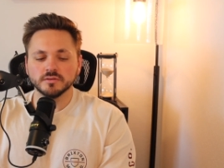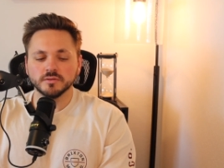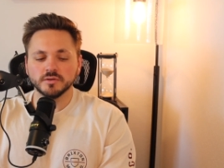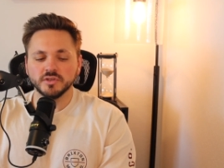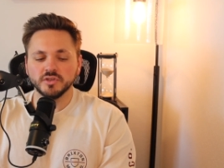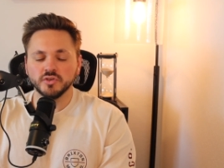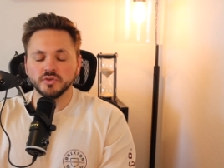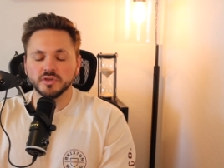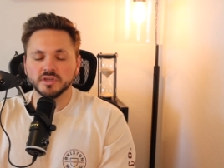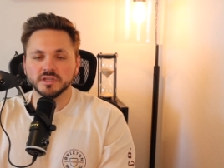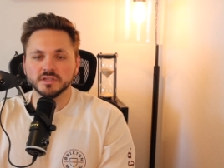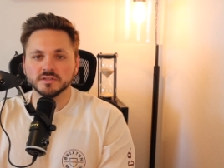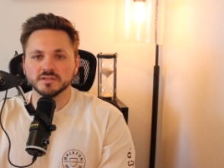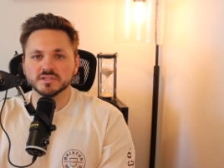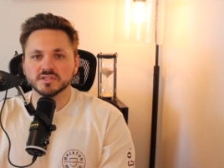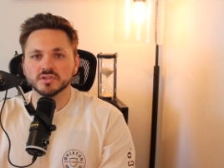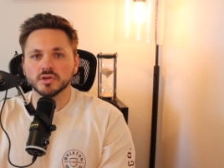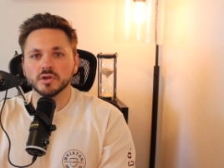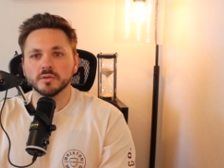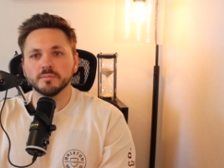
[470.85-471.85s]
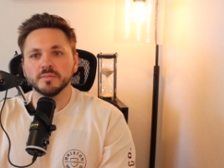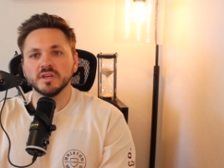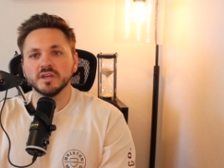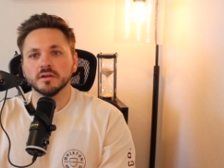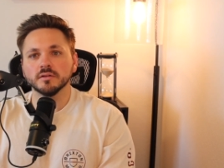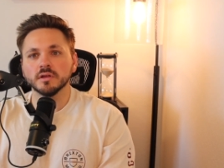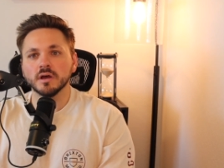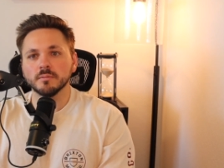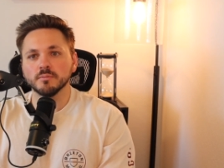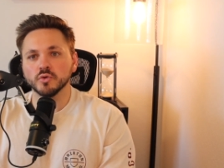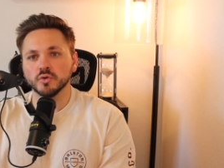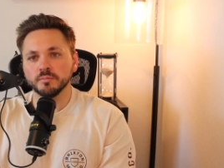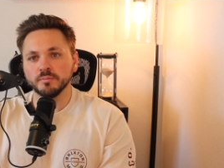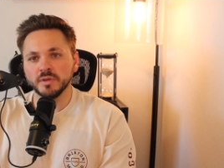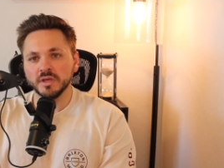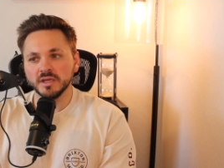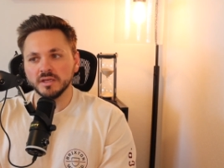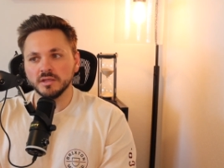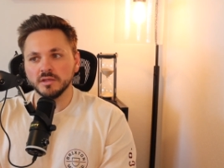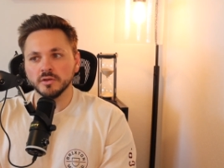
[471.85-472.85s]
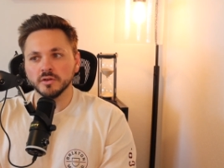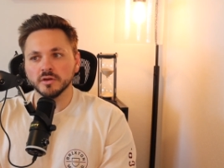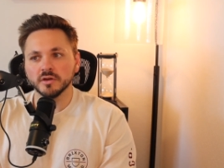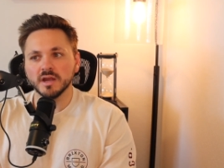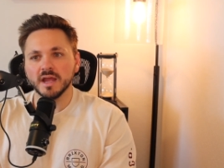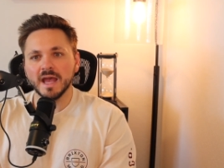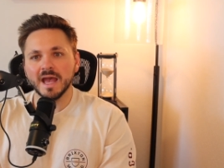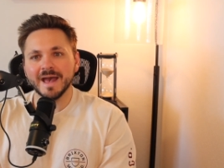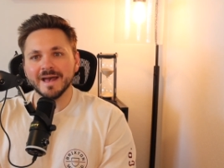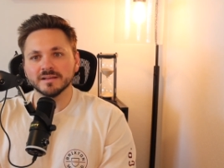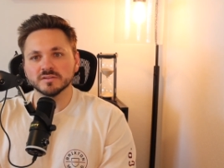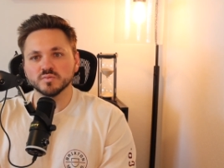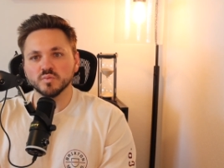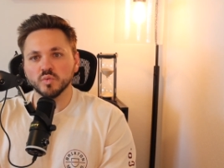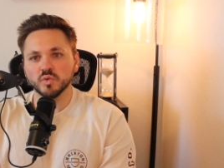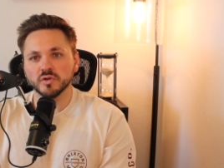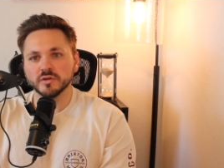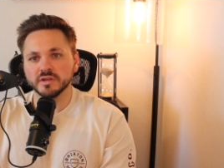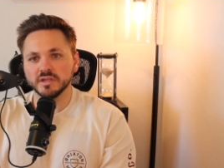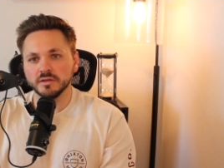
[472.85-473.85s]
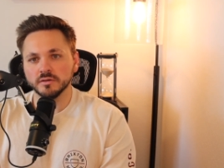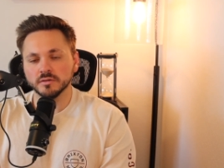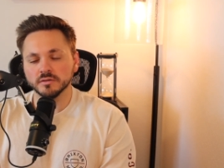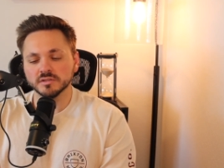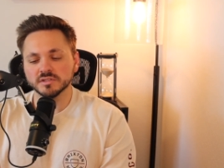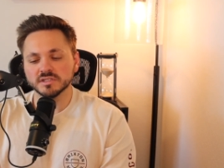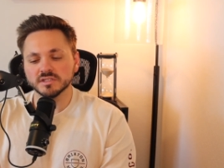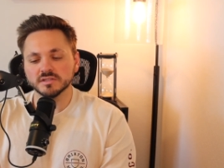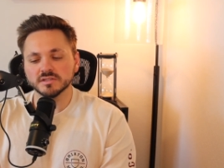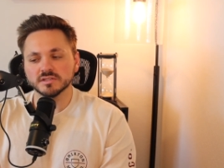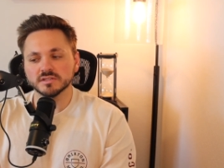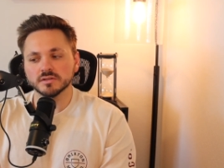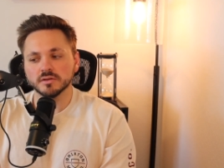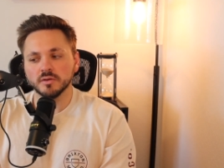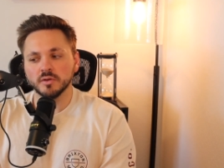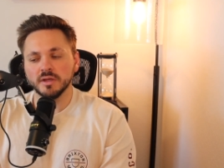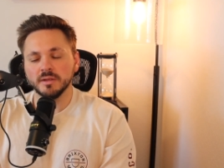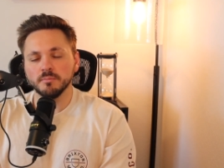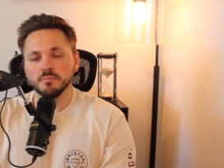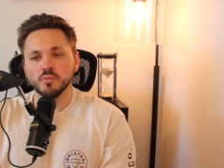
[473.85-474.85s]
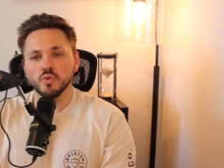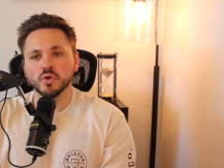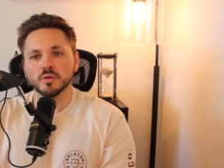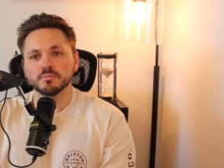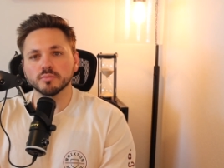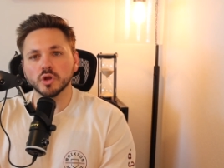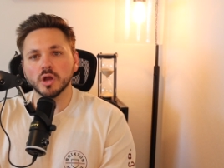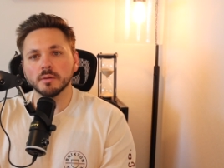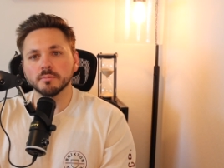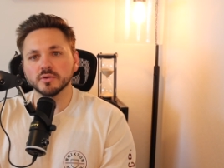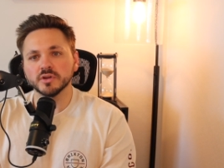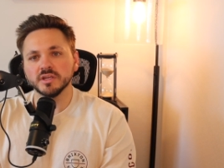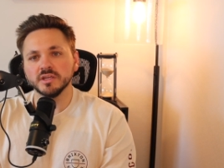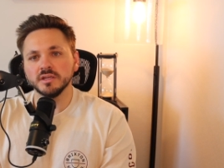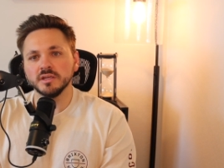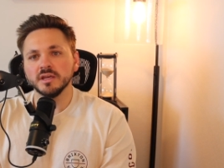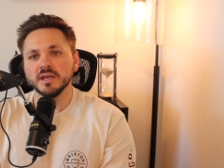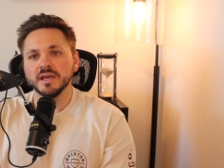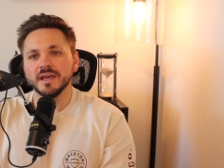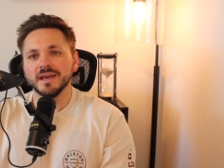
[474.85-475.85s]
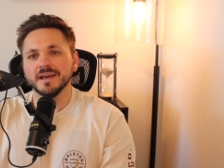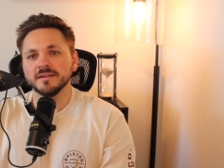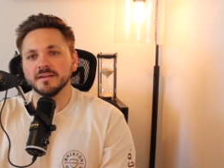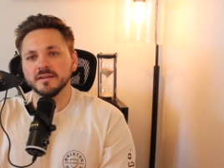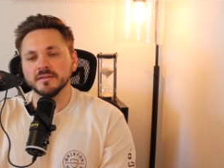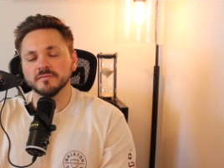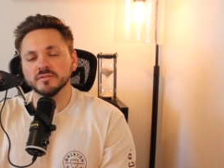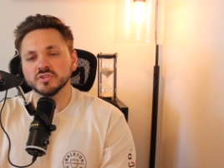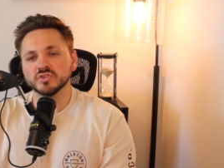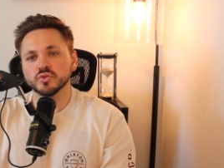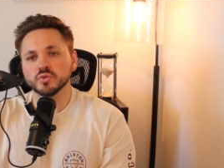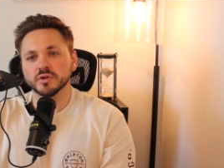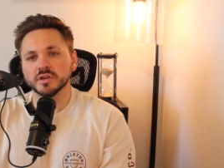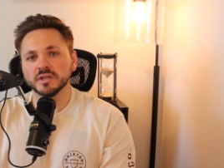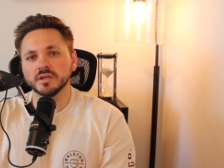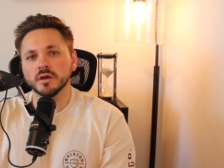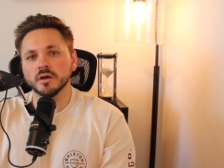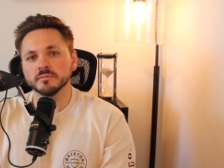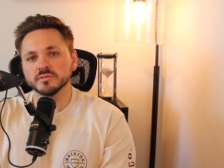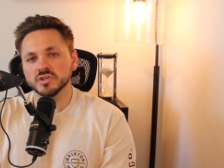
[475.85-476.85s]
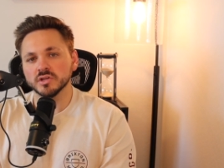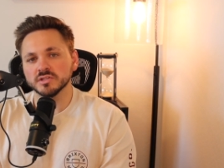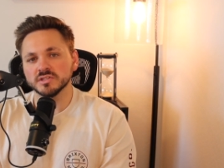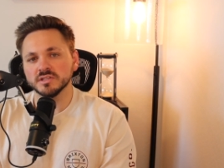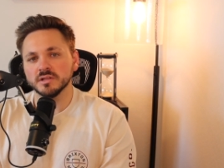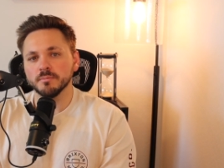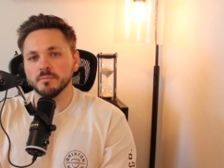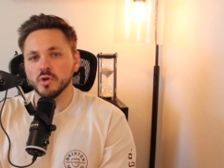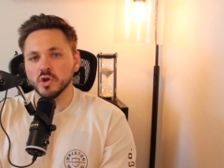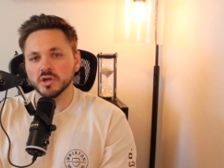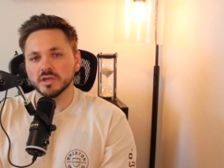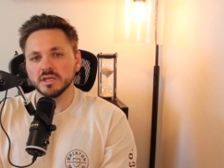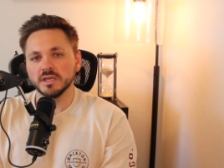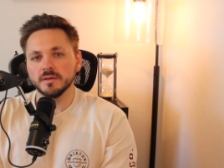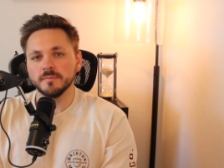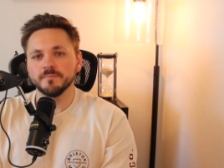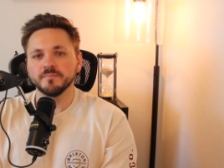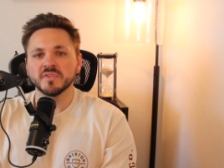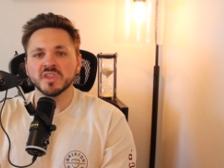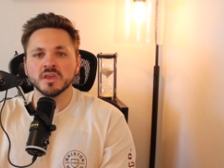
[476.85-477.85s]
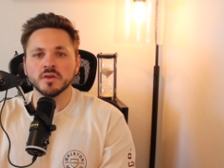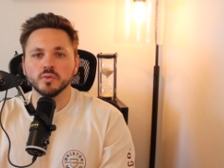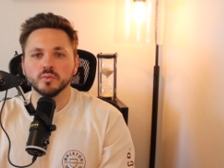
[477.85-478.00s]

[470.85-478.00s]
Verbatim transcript: you can start being a lot more pickier as more deals and more property and inventory comes onto the market,